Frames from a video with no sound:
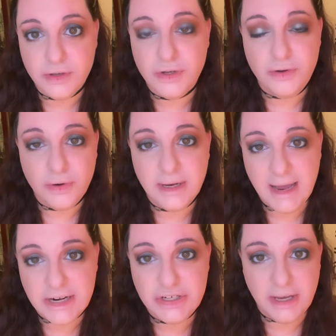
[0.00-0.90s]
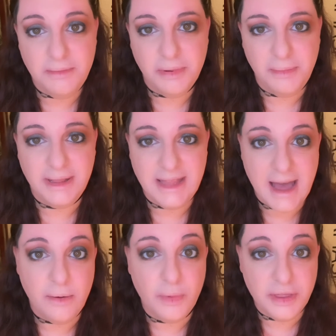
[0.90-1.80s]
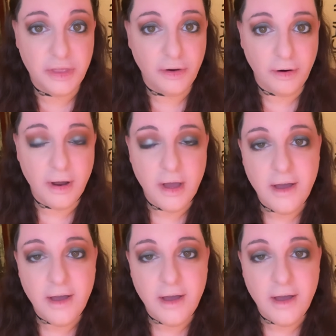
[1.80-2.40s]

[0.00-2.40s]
So you can actually implement that with your